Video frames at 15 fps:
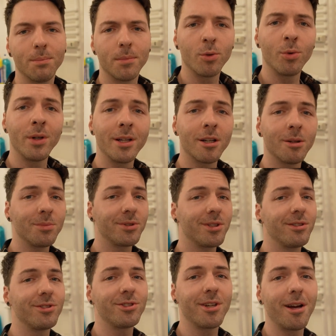But when it comes
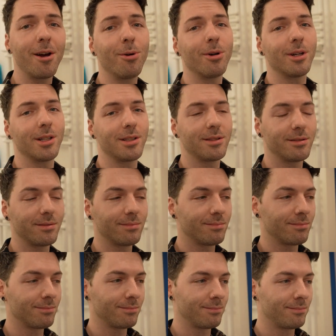to the shower,
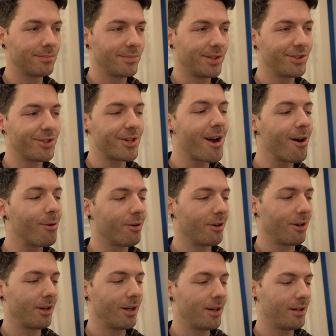
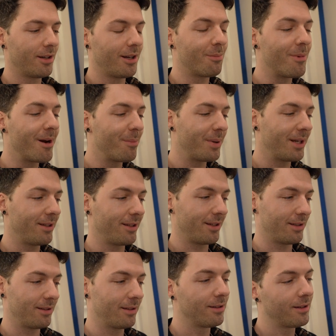in my
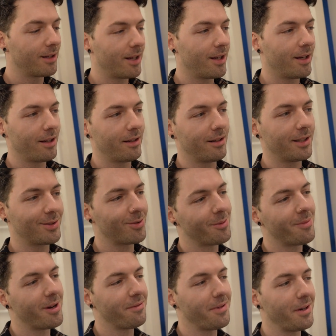opinion, it's one
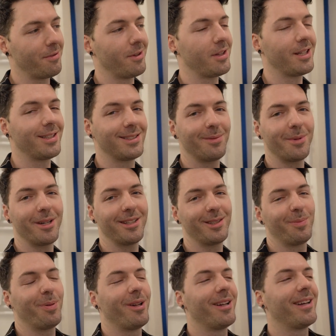of my favorite things about
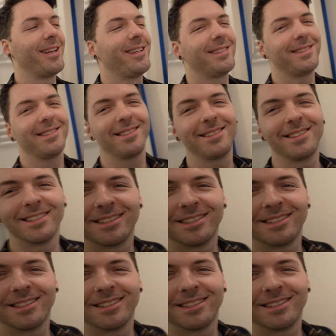this place.